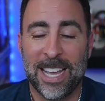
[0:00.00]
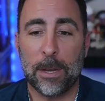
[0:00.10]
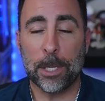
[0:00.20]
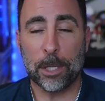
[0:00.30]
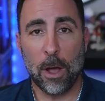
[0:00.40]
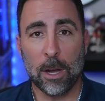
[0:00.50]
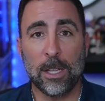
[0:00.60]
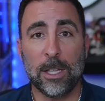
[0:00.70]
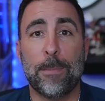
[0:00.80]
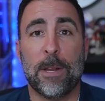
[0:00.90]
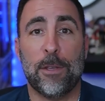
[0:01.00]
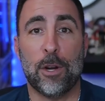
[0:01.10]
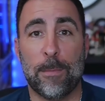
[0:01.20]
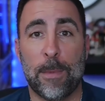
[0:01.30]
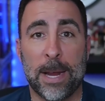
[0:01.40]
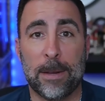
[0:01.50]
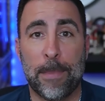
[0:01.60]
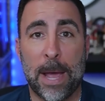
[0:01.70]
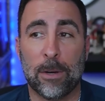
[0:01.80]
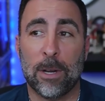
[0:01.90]
But talk a little bit, if you don't mind,
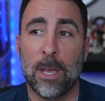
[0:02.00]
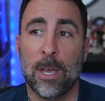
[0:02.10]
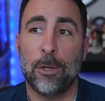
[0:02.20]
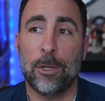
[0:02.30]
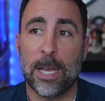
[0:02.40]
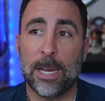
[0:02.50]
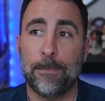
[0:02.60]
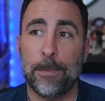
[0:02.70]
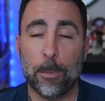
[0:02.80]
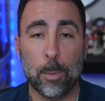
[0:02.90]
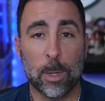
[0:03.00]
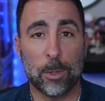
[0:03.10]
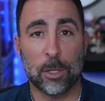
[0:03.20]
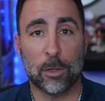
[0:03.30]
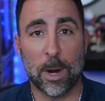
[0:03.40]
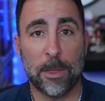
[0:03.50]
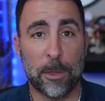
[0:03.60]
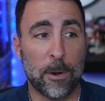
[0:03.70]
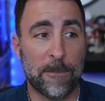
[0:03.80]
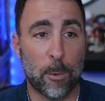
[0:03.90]
about, you said people were losing twenty,
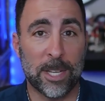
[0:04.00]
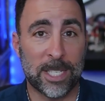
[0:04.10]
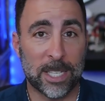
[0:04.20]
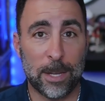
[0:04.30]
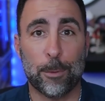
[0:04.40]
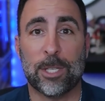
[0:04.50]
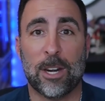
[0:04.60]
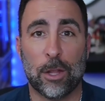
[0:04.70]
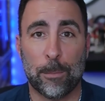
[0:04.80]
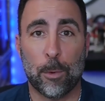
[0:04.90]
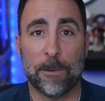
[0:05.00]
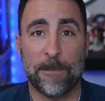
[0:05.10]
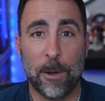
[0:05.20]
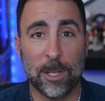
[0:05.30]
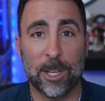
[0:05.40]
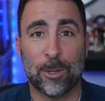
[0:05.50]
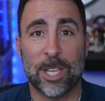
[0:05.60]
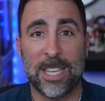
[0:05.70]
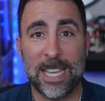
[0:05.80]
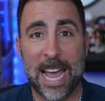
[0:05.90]
thirty, forty, sixty percent of their portfolios,
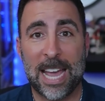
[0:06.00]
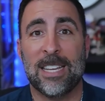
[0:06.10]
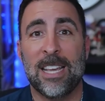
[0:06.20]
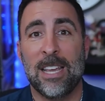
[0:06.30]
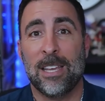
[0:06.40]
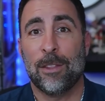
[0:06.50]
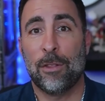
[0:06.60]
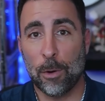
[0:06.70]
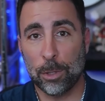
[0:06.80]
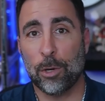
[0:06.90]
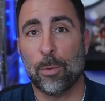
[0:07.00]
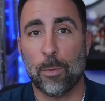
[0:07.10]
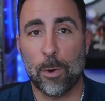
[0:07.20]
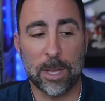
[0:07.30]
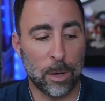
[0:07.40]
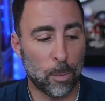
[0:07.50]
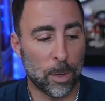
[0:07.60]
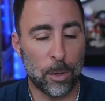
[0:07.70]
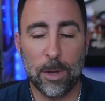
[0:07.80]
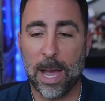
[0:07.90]
and yet those who were working with
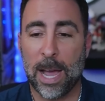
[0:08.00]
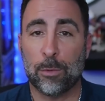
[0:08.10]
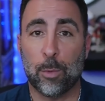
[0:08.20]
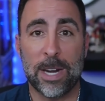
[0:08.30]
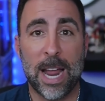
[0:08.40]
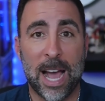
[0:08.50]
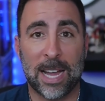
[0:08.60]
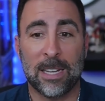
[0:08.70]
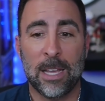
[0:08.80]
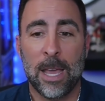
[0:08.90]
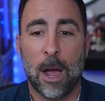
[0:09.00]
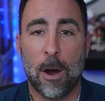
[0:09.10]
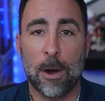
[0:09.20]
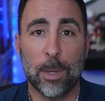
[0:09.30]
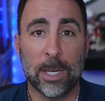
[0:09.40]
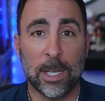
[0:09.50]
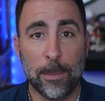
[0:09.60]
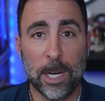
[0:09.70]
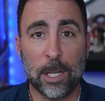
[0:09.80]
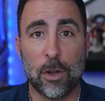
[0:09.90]
you guys were not. Are you at
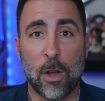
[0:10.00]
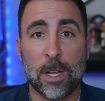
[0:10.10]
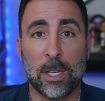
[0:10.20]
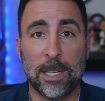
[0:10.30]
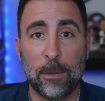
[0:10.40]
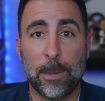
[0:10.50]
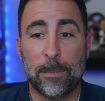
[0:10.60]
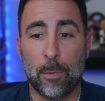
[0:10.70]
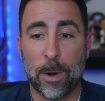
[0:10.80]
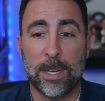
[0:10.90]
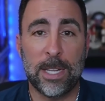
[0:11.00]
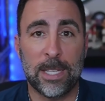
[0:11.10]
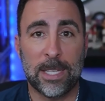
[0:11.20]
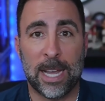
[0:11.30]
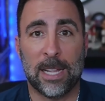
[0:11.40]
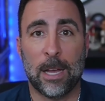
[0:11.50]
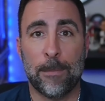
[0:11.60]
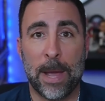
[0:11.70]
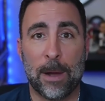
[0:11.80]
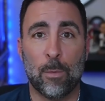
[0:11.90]
liberty to talk a little bit more in detail
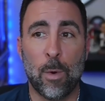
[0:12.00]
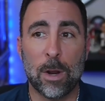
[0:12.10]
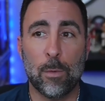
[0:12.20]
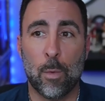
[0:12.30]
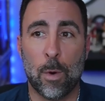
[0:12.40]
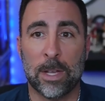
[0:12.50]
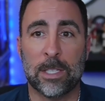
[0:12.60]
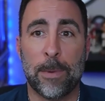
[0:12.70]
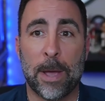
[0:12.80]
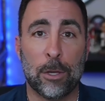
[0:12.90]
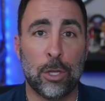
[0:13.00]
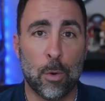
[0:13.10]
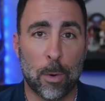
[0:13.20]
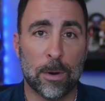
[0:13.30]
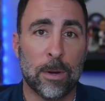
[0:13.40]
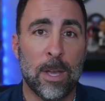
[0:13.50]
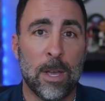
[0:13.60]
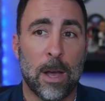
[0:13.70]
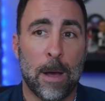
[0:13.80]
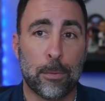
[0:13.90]
about what it was about your
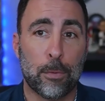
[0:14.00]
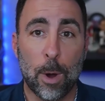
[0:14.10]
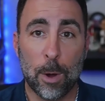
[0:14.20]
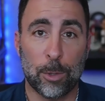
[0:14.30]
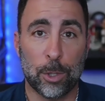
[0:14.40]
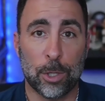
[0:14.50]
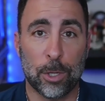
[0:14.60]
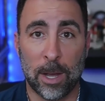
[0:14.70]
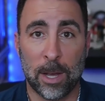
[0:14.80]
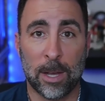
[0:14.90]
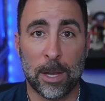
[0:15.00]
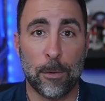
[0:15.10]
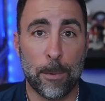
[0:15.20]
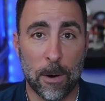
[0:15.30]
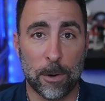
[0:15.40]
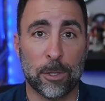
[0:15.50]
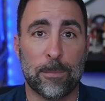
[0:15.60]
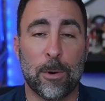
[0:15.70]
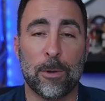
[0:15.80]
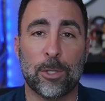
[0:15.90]
approach uh, and your partner's
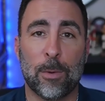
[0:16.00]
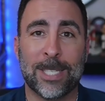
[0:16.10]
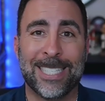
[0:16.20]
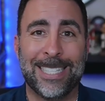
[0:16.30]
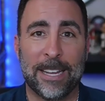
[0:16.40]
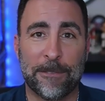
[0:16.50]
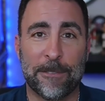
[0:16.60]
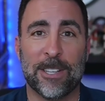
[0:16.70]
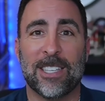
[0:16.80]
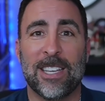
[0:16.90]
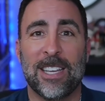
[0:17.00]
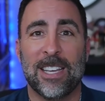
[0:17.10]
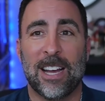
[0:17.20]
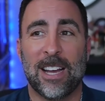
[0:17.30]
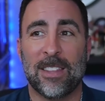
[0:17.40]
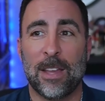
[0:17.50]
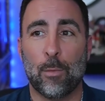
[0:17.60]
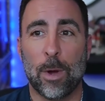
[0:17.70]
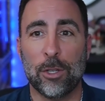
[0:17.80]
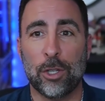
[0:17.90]
approach that was different, uh, that
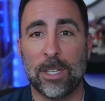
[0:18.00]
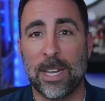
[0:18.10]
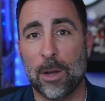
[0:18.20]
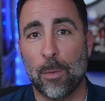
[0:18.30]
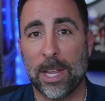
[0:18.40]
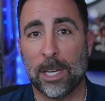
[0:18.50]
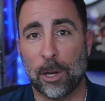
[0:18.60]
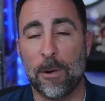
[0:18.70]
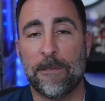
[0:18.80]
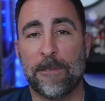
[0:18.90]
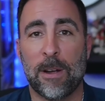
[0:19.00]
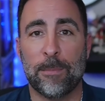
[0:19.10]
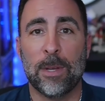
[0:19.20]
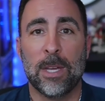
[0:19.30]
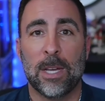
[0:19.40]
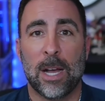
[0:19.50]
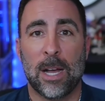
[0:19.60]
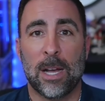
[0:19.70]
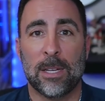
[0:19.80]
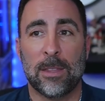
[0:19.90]
one should take away and learn from,
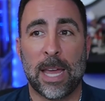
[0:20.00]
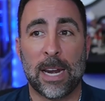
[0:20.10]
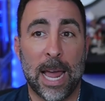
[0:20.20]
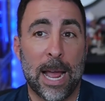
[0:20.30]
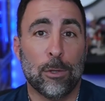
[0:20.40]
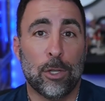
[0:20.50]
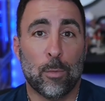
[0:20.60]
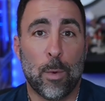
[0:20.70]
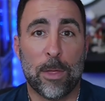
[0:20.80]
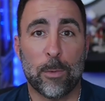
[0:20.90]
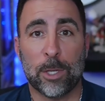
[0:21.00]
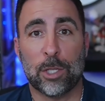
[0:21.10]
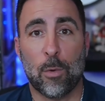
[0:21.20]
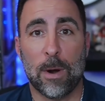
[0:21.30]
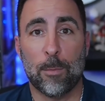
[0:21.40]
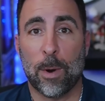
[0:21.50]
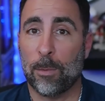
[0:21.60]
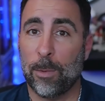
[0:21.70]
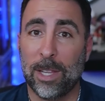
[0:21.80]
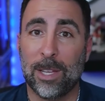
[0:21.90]
uh, that allowed you to weather a storm where
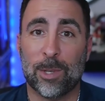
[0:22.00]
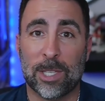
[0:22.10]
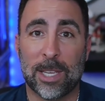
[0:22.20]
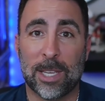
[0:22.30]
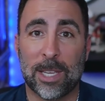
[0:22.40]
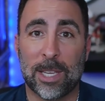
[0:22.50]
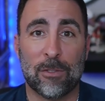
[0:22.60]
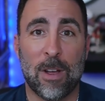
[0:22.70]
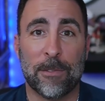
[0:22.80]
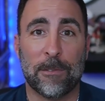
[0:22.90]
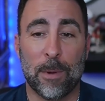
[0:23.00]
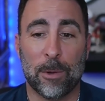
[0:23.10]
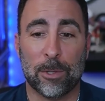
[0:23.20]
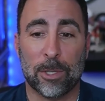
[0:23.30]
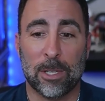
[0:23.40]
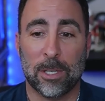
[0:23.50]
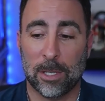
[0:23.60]
really it was catastrophic for most?